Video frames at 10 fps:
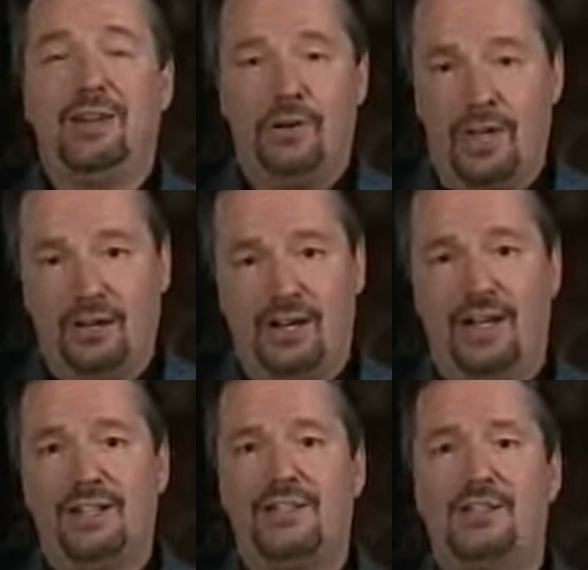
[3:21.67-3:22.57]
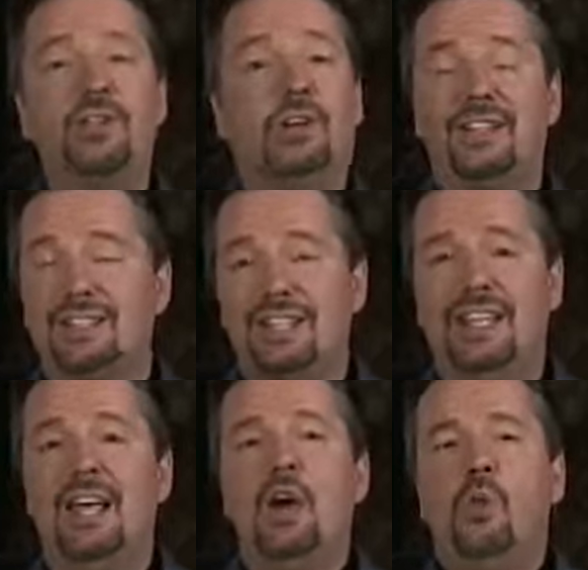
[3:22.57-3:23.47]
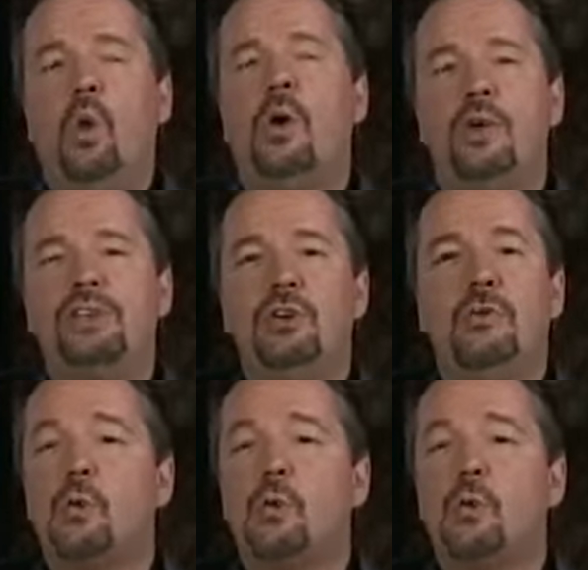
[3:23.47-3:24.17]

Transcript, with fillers: uh, Terry Fator in Concert concert so you can see what we do.